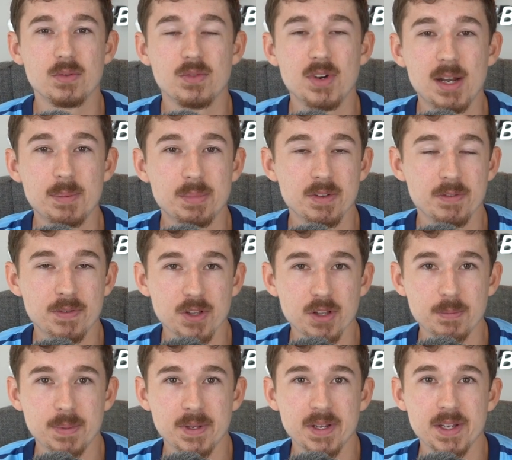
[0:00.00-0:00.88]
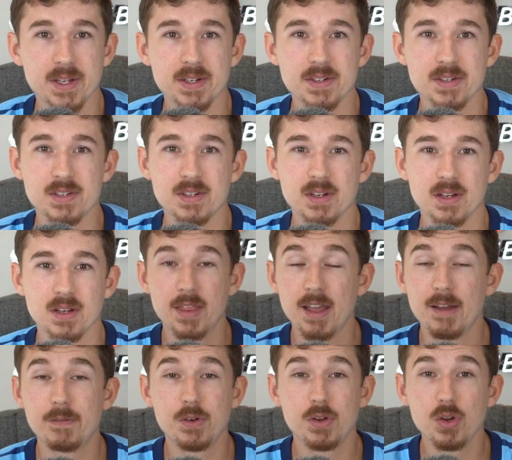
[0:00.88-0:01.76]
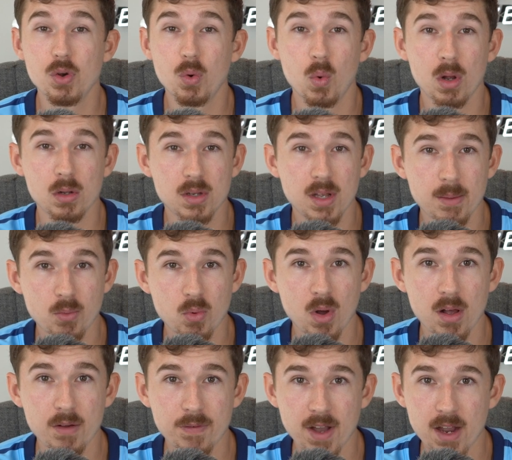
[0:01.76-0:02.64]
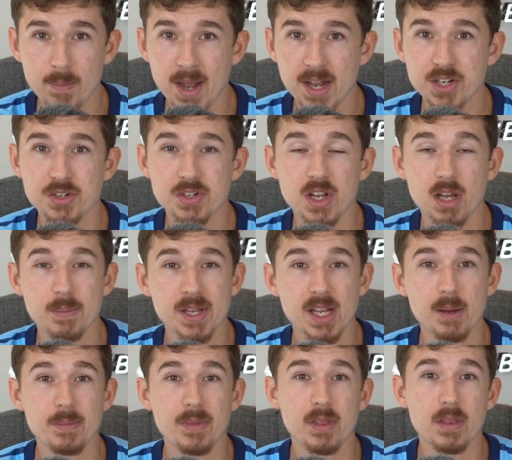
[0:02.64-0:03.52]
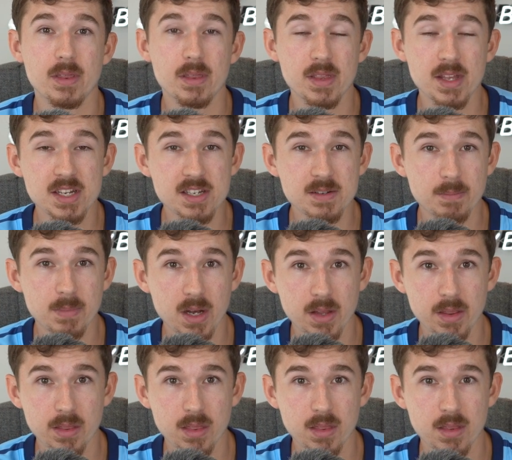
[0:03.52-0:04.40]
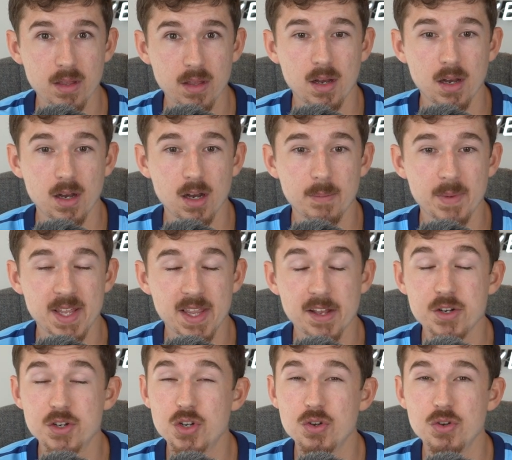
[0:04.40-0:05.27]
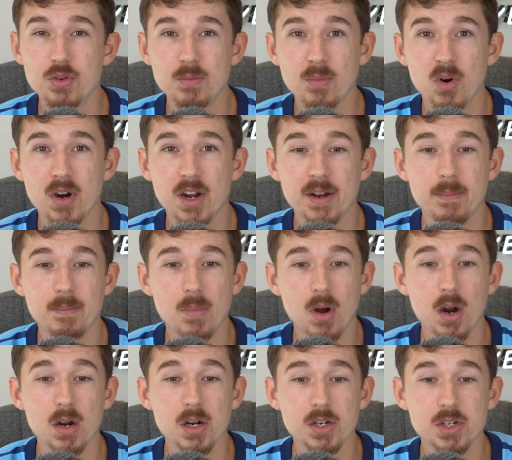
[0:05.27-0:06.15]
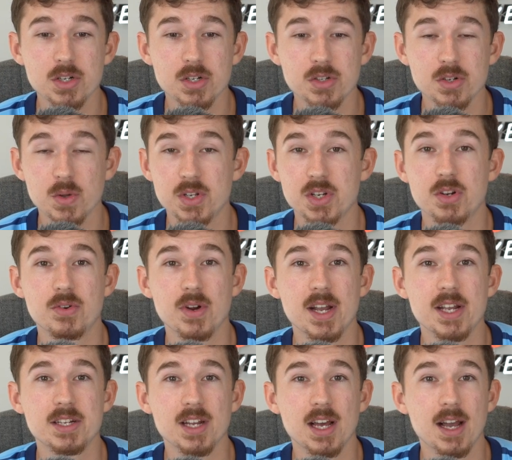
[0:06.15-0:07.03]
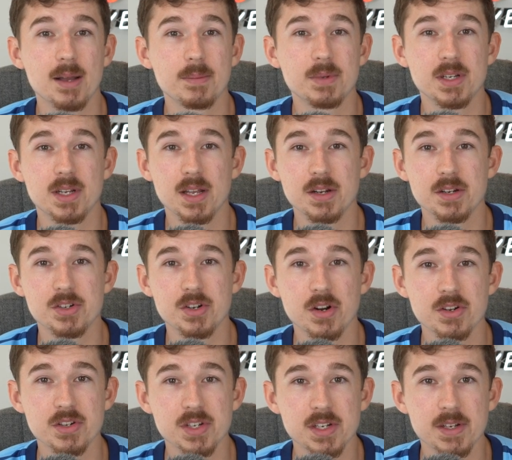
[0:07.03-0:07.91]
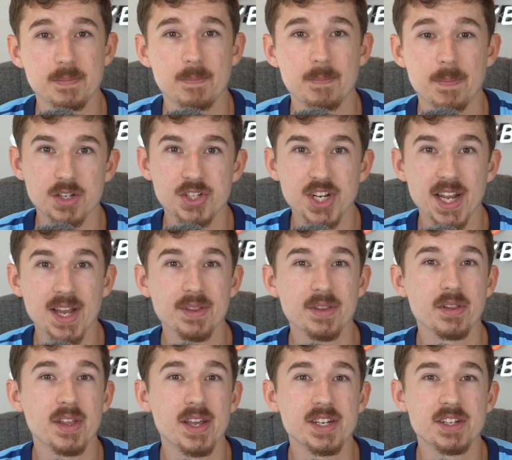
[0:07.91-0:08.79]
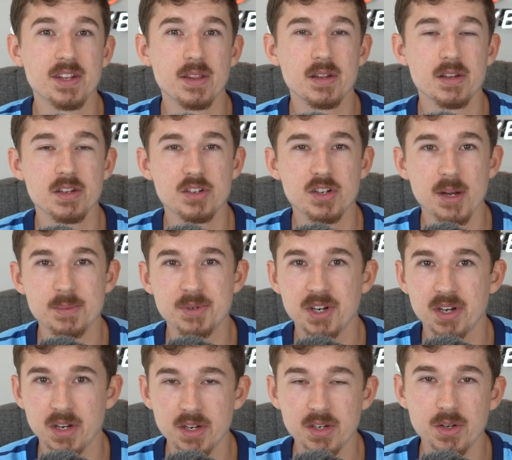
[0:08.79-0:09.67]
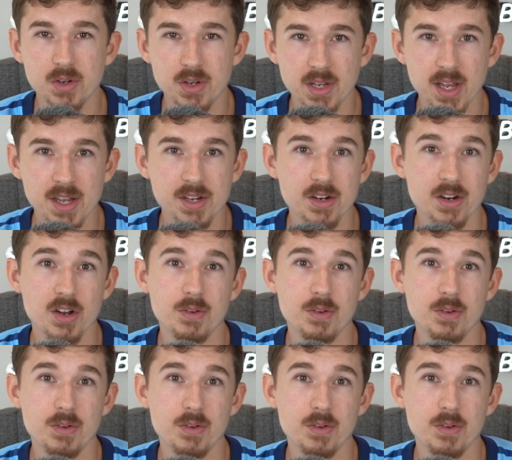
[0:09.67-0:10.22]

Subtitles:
rep the Philippines, they have 2 World Cup qualifier matches coming up this month, and then 2 more in March. So it's a great time to get a jersey. Check out the links in the description and you can get your